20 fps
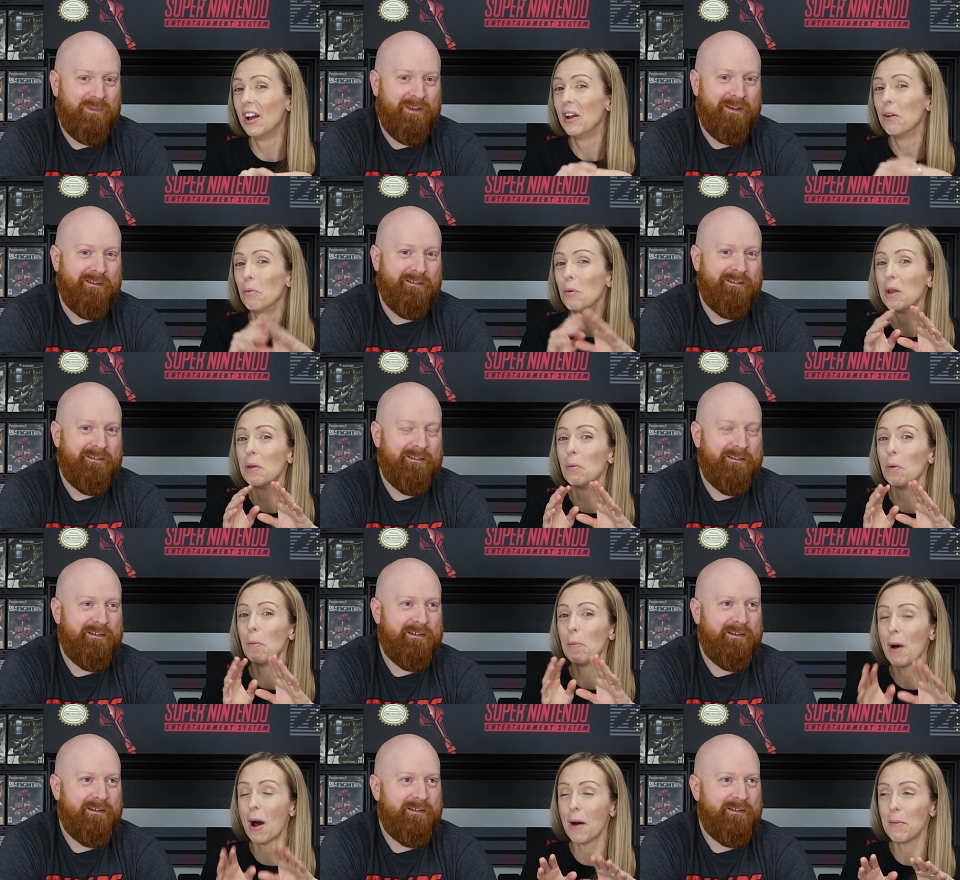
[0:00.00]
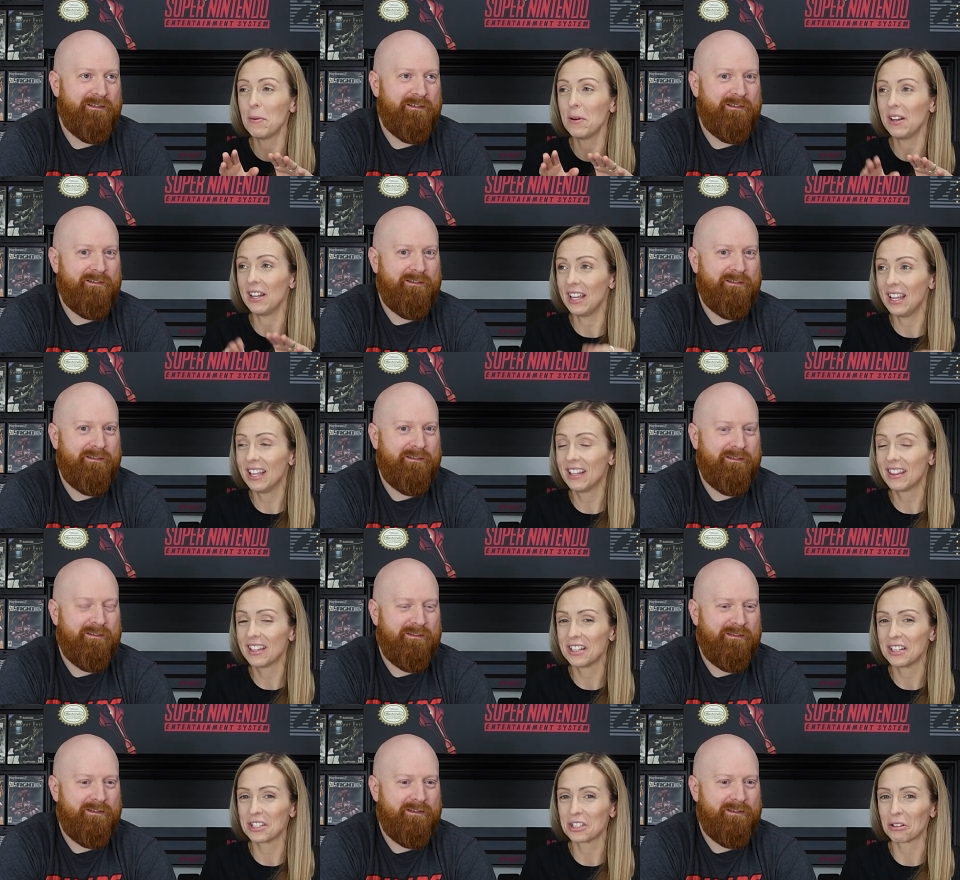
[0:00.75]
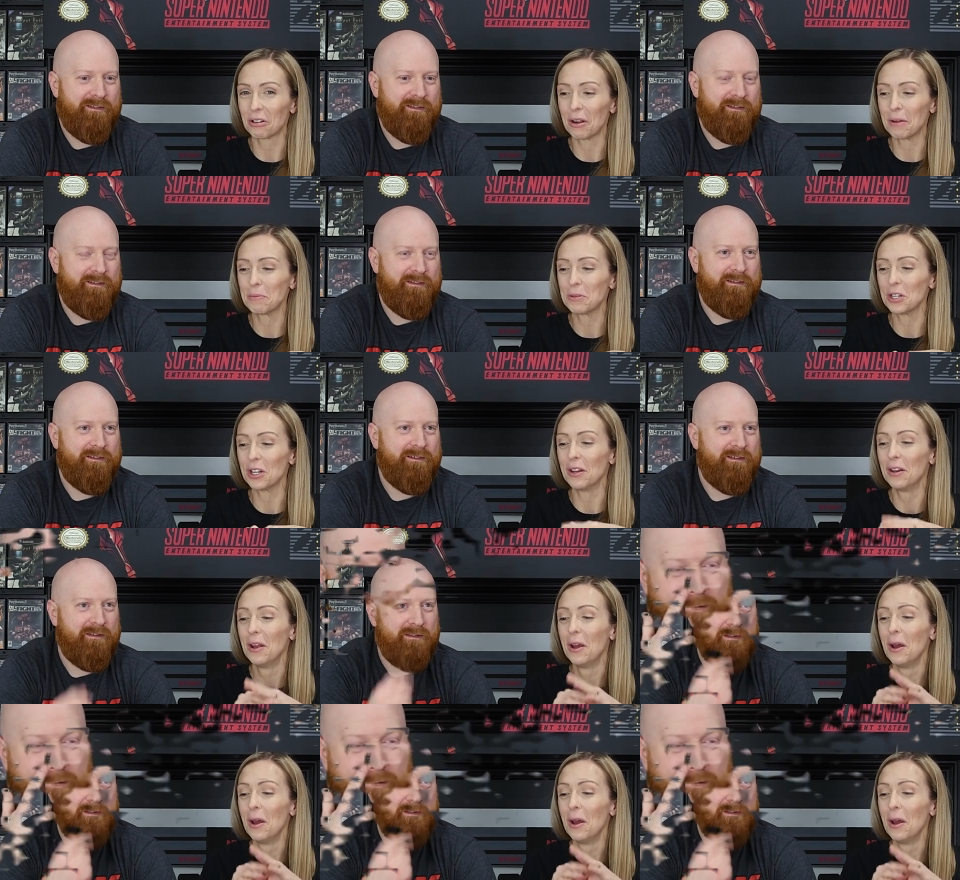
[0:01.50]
Speaker 1: Yeah. We will pop it in the description.